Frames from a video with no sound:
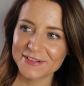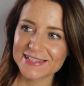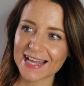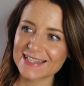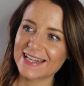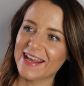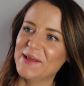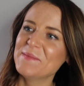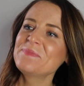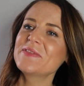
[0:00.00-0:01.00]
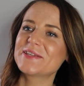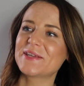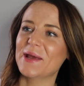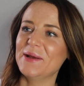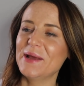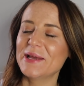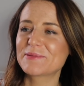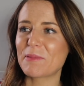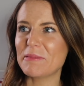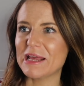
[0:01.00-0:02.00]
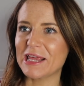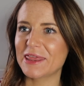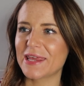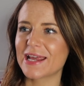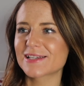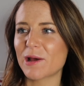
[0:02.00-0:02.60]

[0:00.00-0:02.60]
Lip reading: on Saturday, so it's probably a good thing.